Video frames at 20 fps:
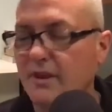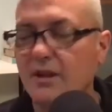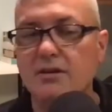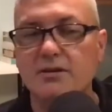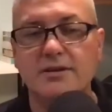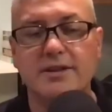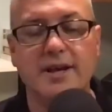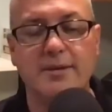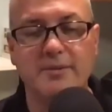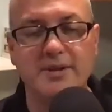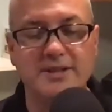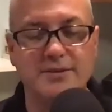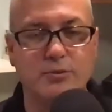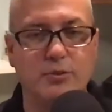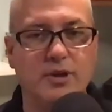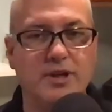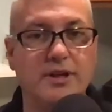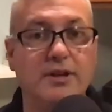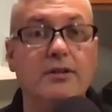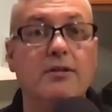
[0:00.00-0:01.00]
So that means
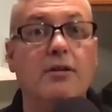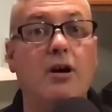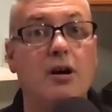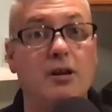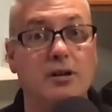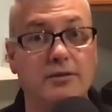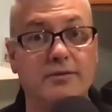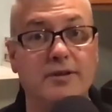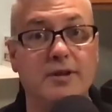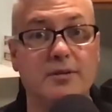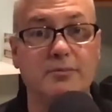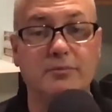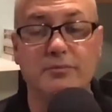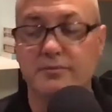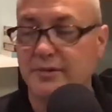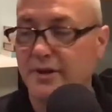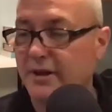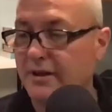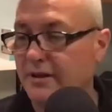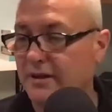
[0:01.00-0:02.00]
when all of them
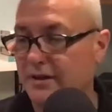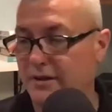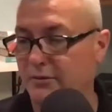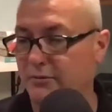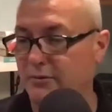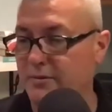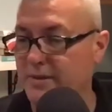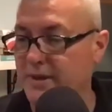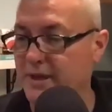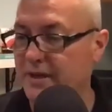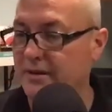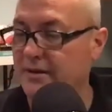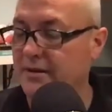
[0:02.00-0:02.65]
are women.